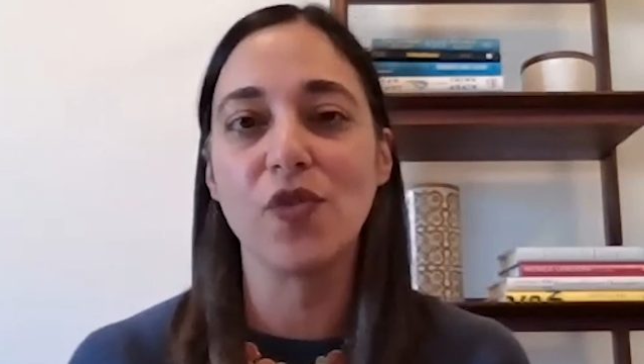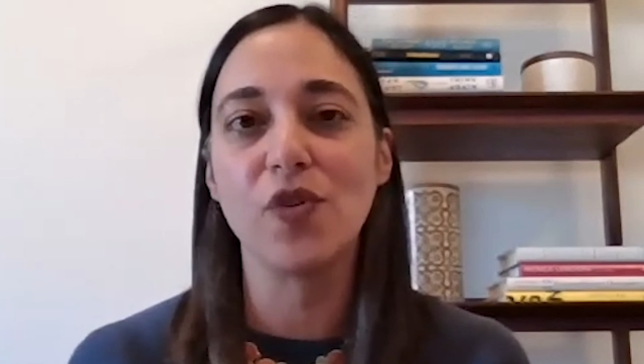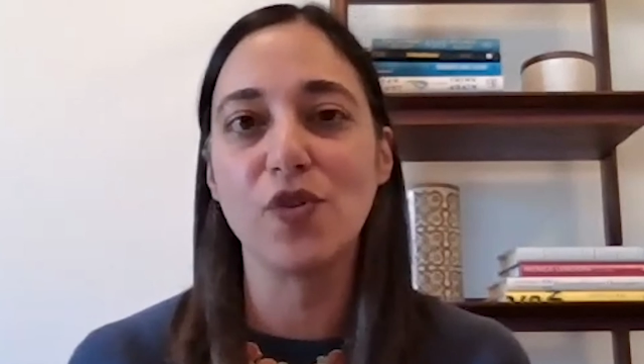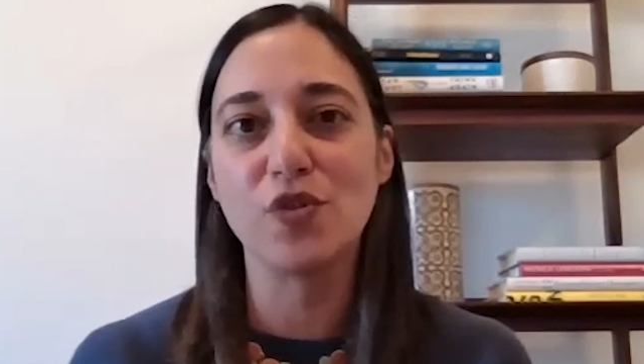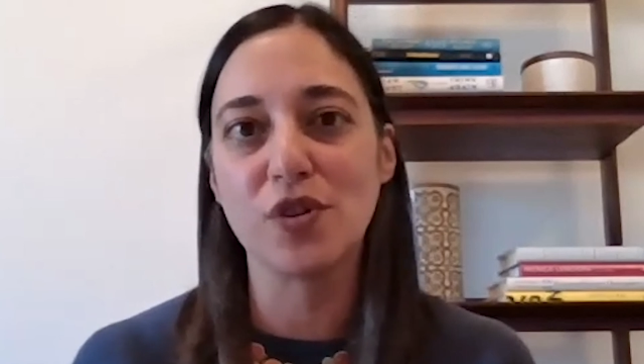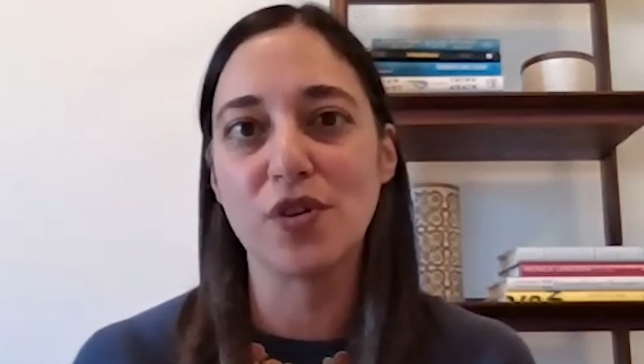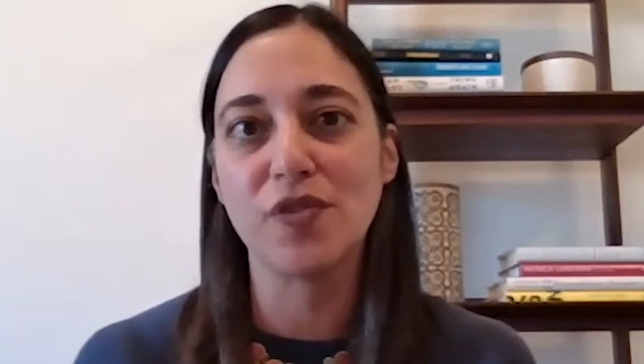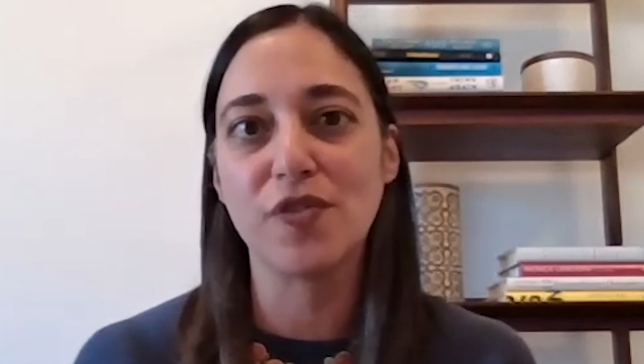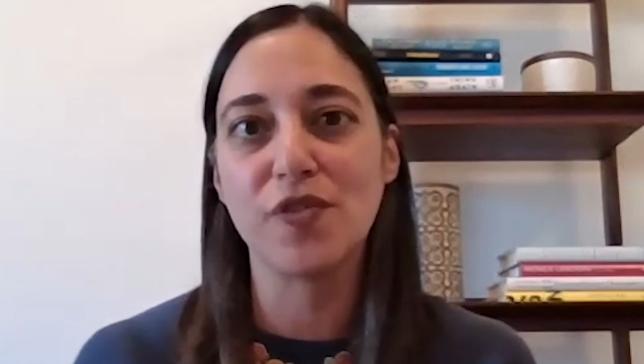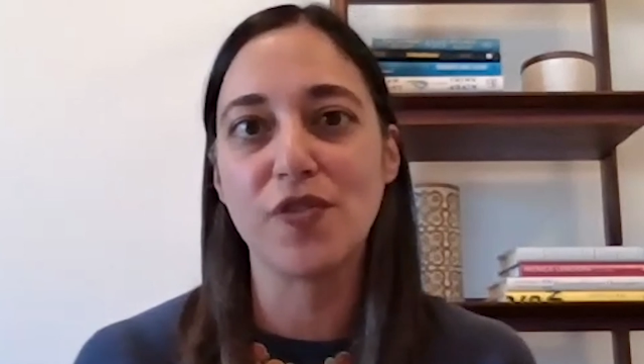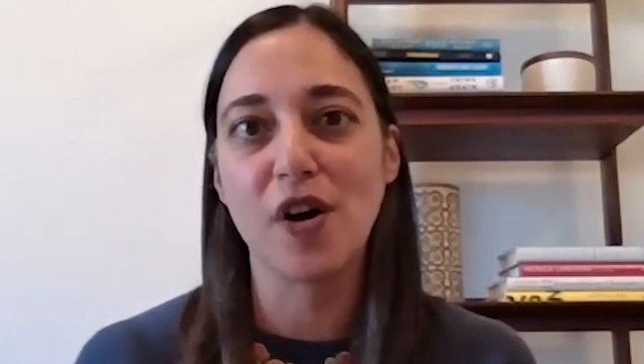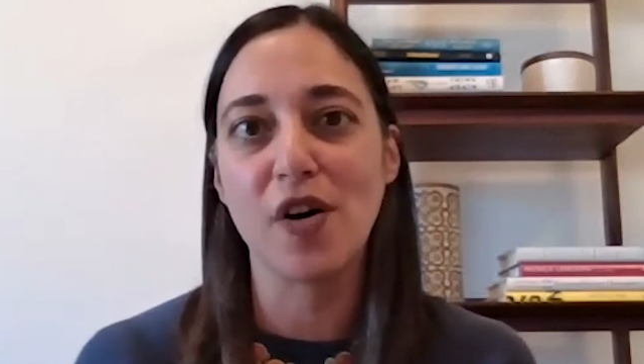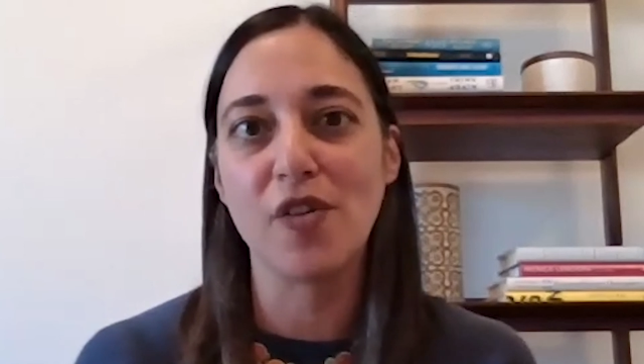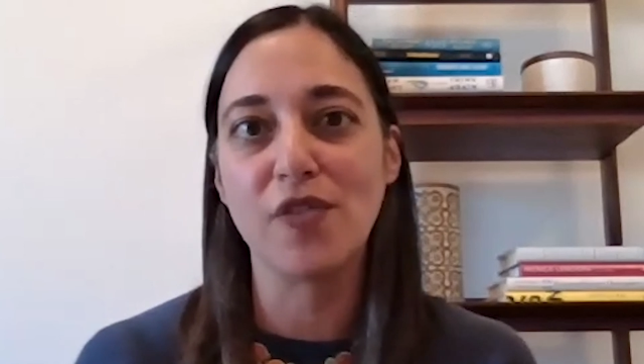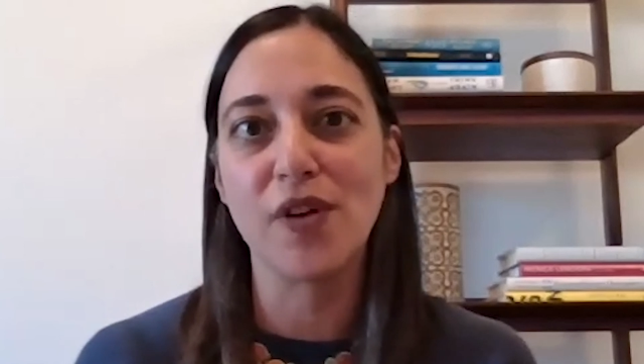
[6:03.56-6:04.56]
future
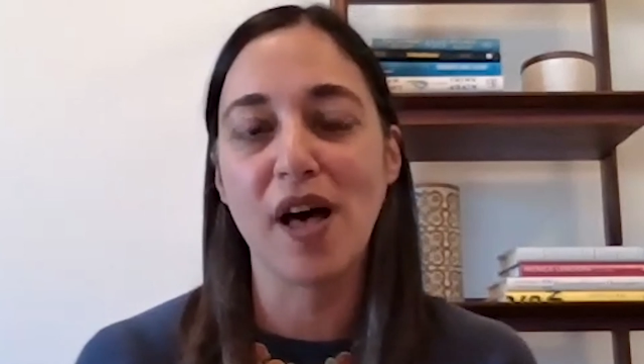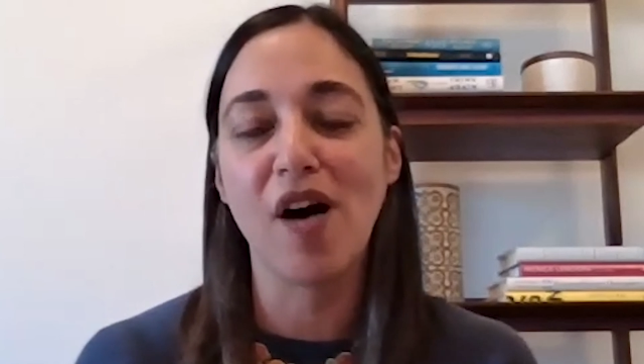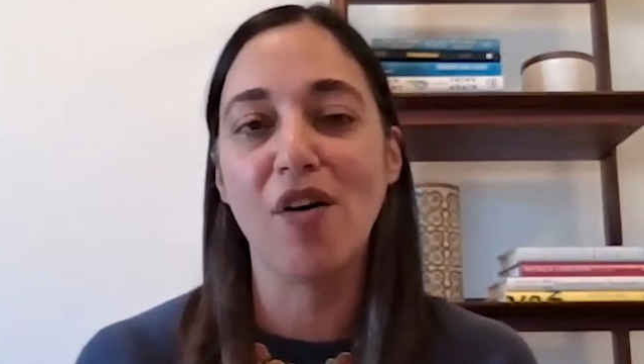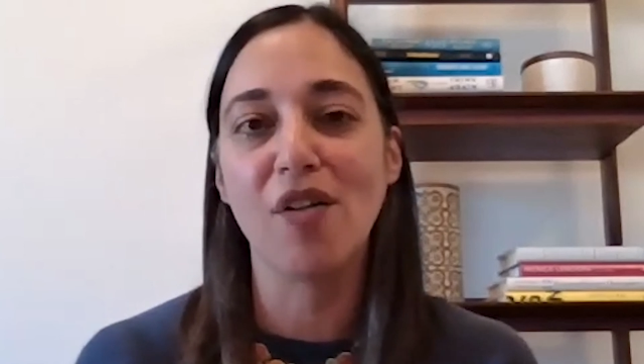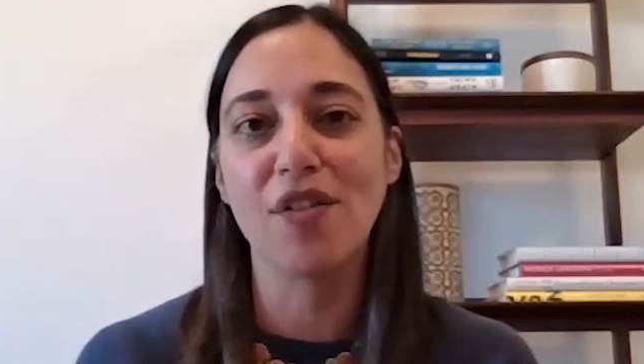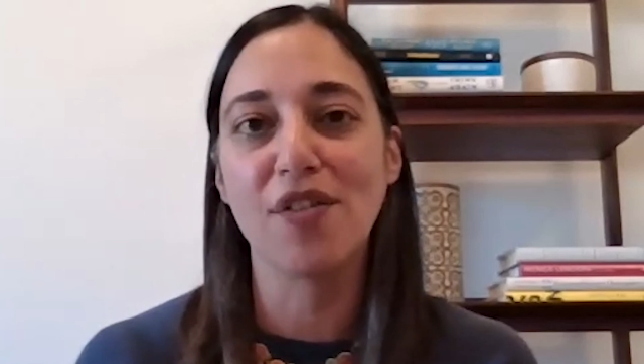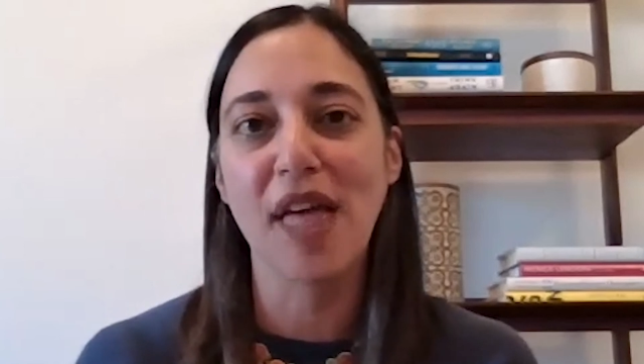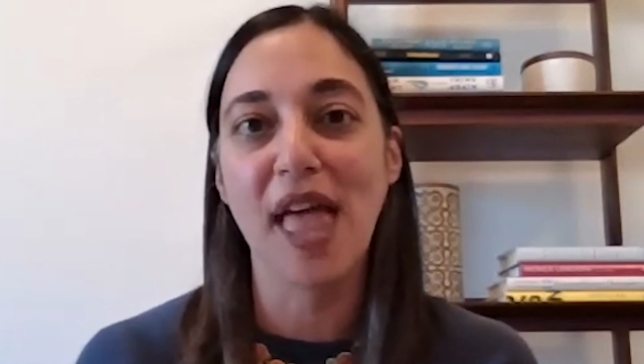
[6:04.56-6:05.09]
of health